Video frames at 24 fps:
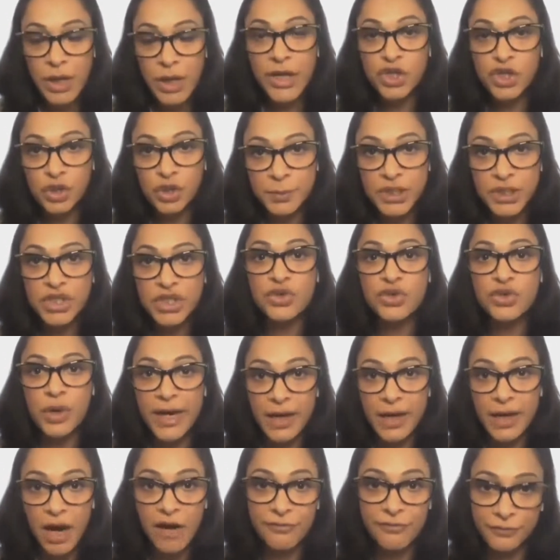It should be just
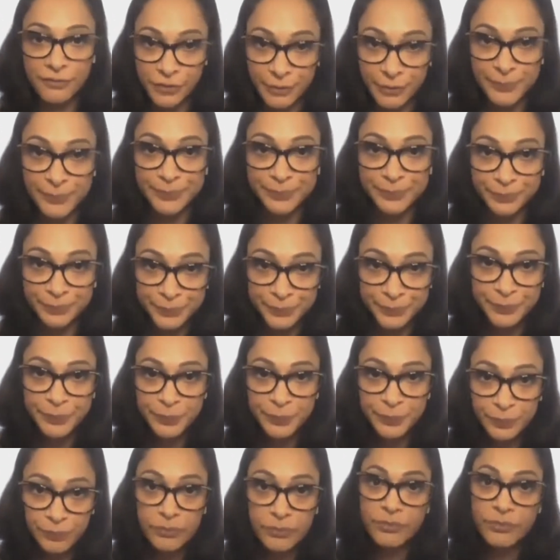right after,
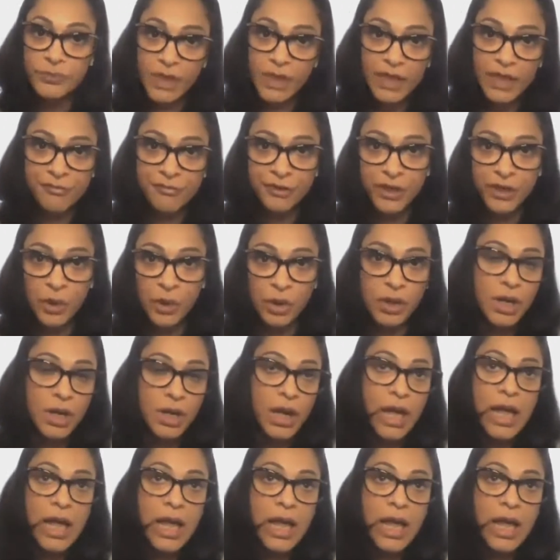if at all.